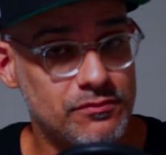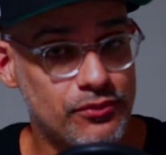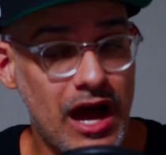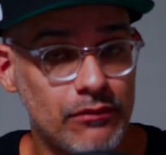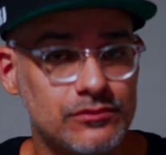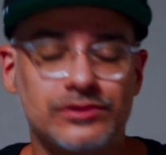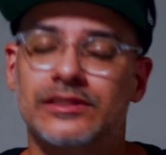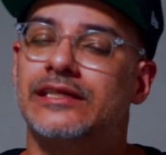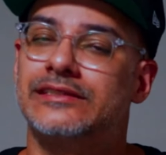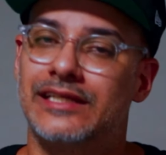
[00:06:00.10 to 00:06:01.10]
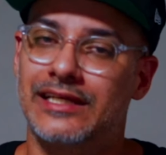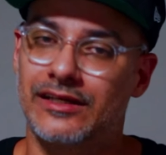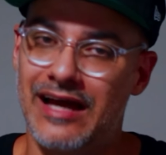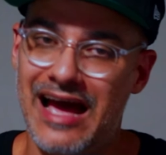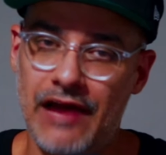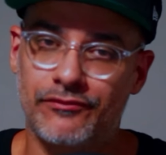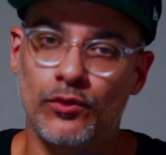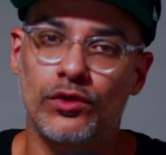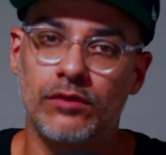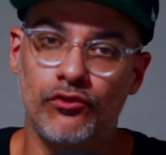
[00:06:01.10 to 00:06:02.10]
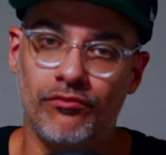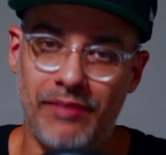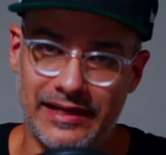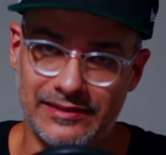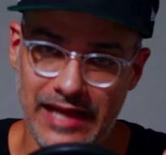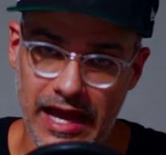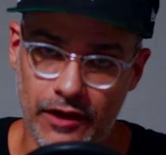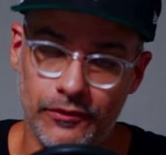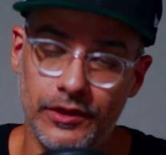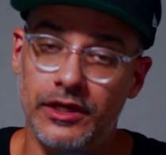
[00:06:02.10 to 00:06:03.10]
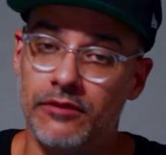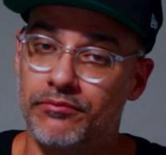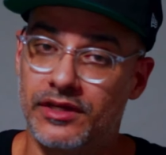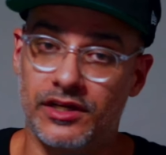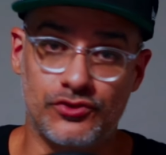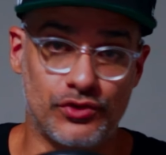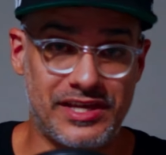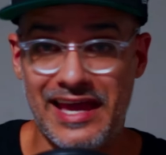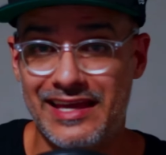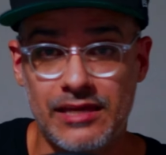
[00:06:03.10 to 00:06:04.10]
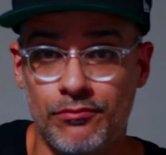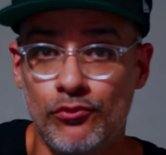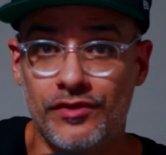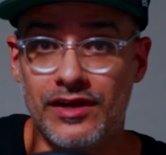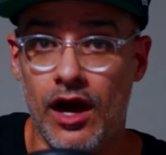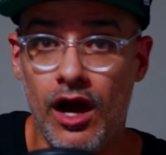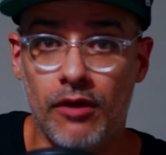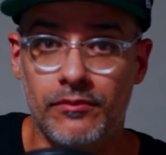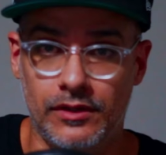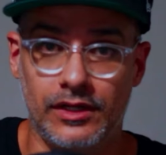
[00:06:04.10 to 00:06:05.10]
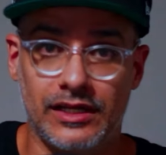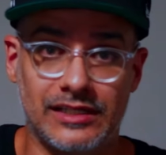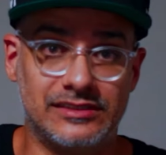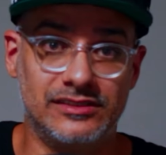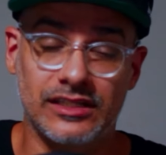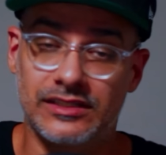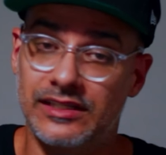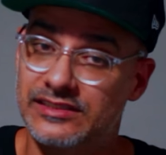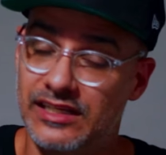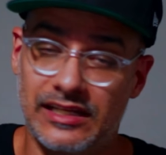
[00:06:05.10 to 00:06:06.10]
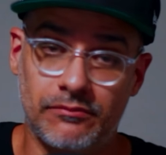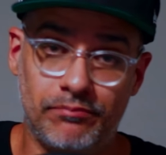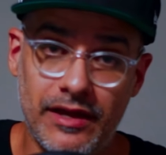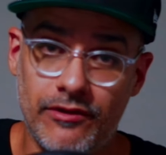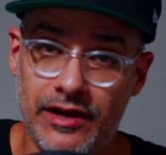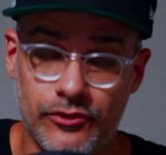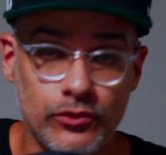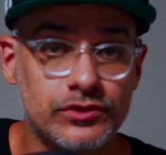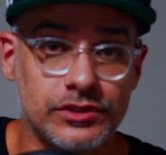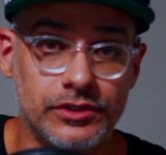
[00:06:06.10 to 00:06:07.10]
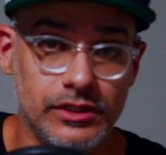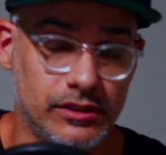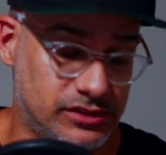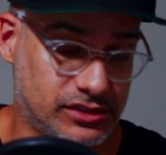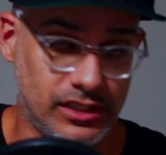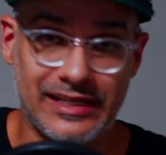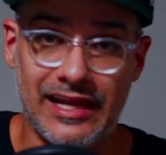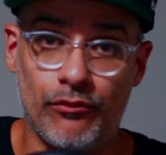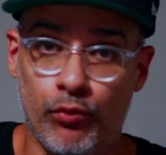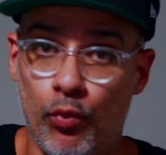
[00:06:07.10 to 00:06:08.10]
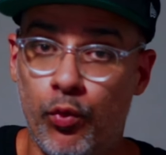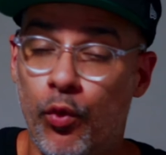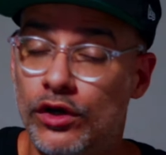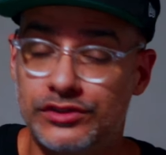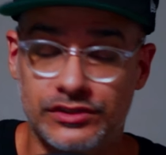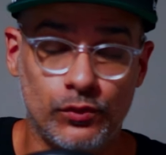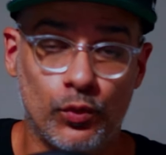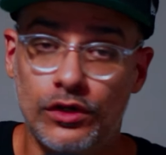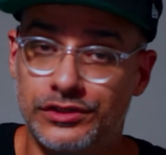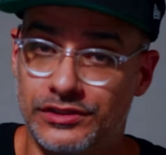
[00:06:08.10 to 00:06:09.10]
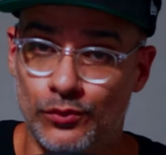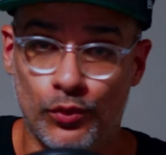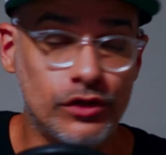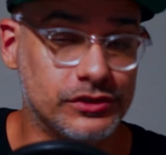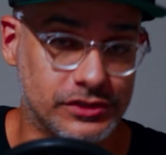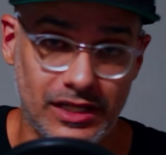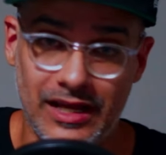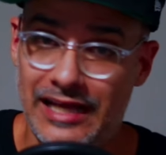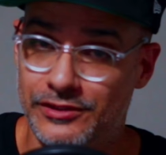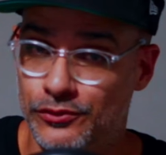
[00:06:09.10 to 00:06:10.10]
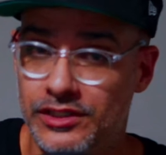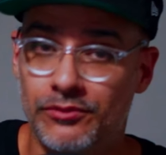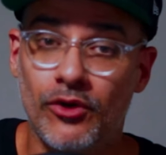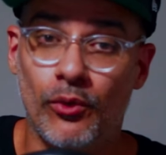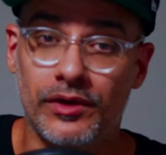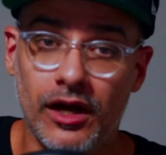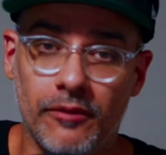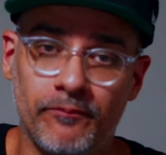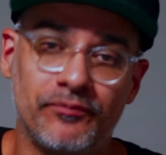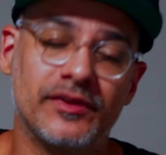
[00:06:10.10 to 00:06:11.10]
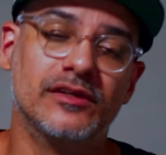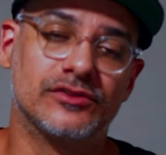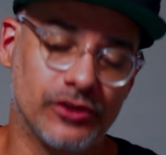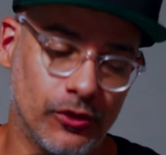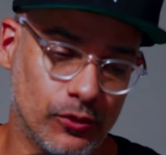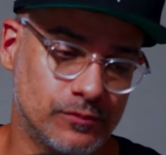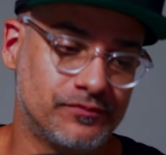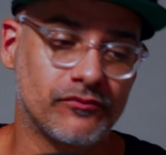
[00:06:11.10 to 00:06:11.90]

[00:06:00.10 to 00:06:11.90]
them problems, they're gonna have to want to move back down because you can't keep moving up because nothing is going to get better at cruiser it's just going to get worse and worse and worse as you keep going up so